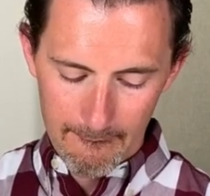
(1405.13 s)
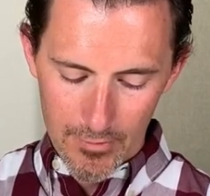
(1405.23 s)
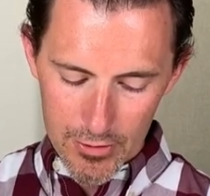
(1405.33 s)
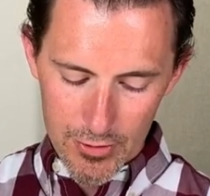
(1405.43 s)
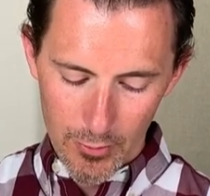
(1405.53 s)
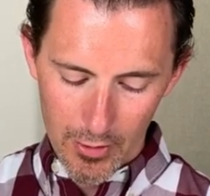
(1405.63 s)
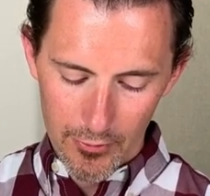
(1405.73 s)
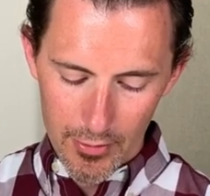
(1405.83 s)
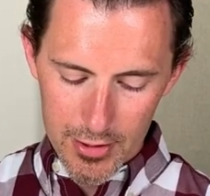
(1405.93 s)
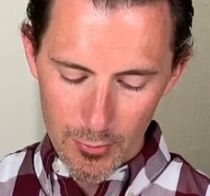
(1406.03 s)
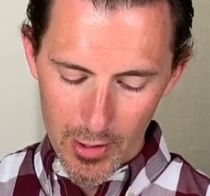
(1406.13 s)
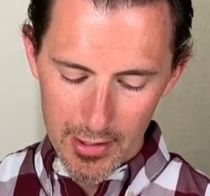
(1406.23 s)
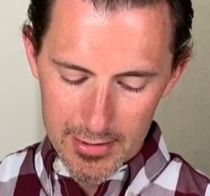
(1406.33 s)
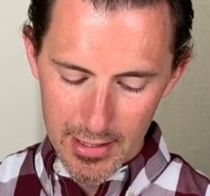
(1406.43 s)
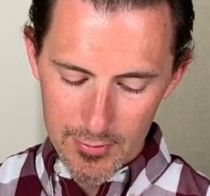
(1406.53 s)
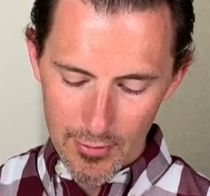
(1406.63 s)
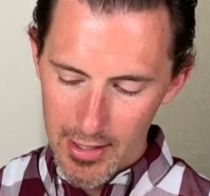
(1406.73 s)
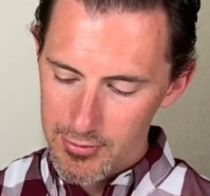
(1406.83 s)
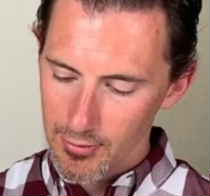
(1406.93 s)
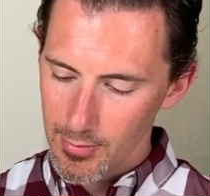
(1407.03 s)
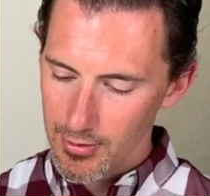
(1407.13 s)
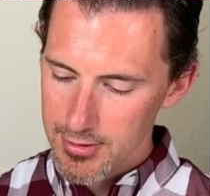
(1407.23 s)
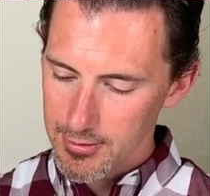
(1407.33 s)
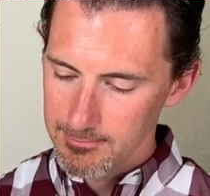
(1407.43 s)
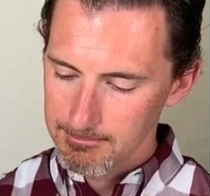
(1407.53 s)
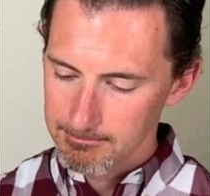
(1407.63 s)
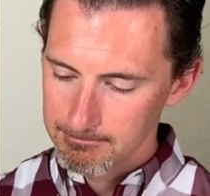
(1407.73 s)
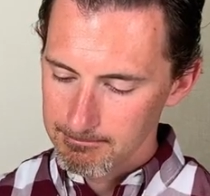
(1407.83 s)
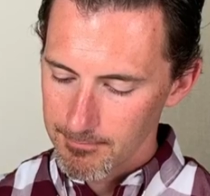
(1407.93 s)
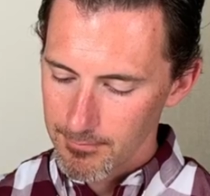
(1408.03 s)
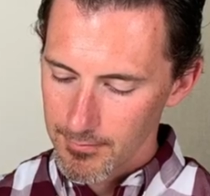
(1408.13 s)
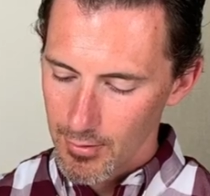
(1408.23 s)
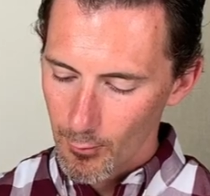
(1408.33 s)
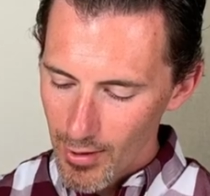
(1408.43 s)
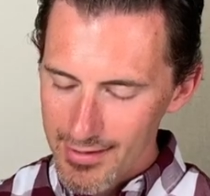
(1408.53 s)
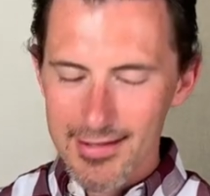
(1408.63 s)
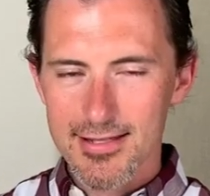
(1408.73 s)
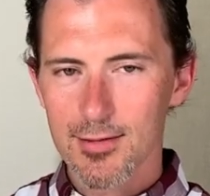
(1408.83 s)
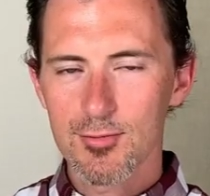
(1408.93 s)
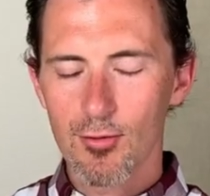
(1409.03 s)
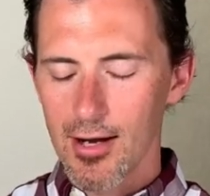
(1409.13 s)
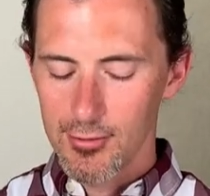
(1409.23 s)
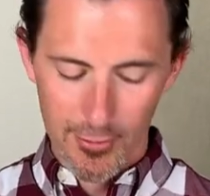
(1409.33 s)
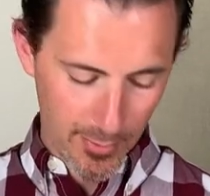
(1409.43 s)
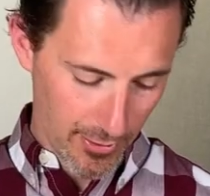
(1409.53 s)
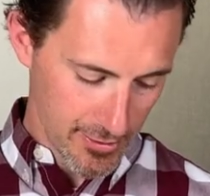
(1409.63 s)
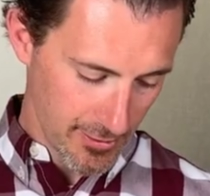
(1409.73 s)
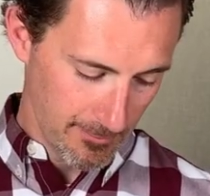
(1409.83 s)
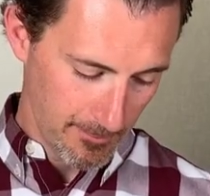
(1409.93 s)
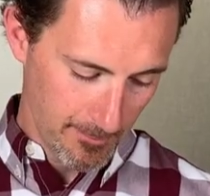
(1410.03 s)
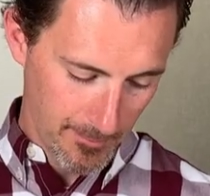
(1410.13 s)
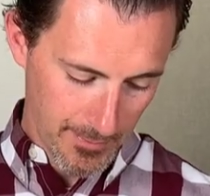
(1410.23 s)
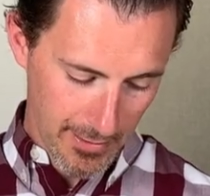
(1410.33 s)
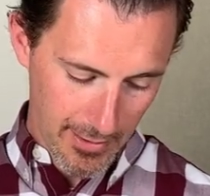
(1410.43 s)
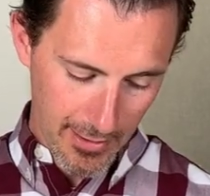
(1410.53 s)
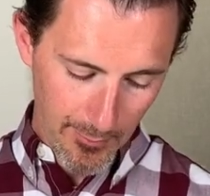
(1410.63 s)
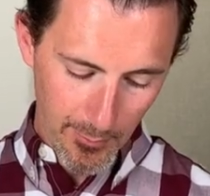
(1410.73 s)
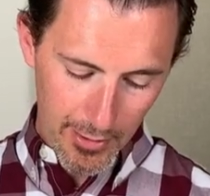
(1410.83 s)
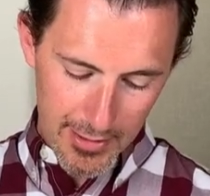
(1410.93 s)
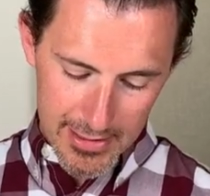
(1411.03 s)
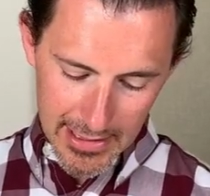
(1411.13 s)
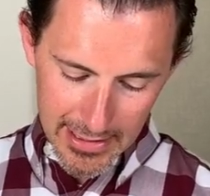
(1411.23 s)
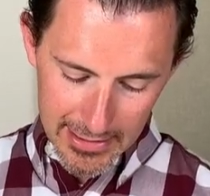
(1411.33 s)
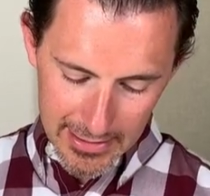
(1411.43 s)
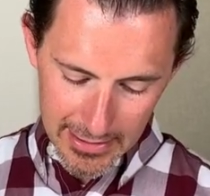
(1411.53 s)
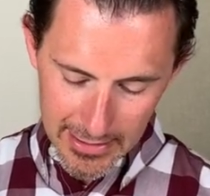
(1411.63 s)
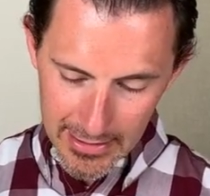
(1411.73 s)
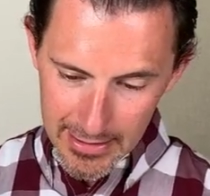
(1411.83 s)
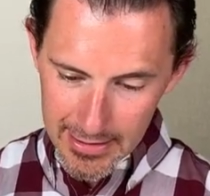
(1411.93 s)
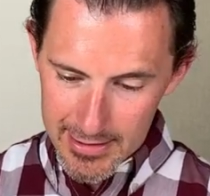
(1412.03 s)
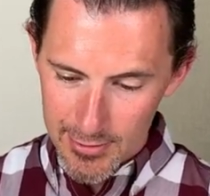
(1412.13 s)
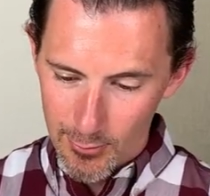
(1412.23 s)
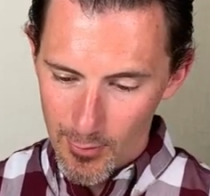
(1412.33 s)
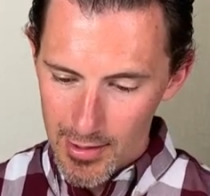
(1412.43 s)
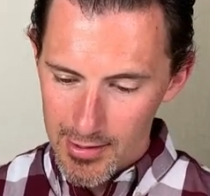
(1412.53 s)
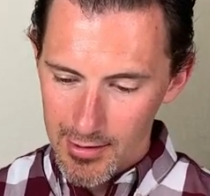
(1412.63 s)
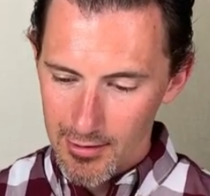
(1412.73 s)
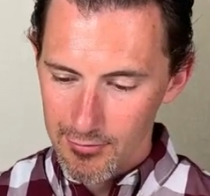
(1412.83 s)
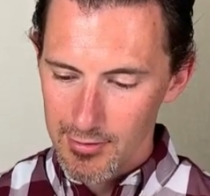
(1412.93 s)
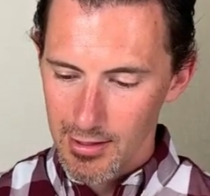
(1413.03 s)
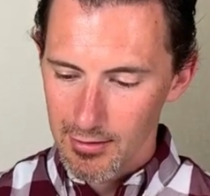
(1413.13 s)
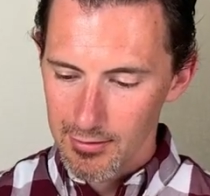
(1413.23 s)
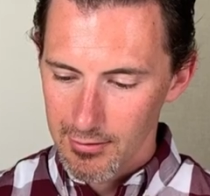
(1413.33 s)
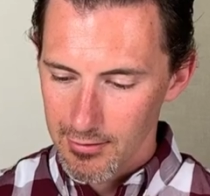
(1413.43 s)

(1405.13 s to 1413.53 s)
Verse 12, there is a way that seems right to a person. A way that seems right to a person, but its end is the way of death.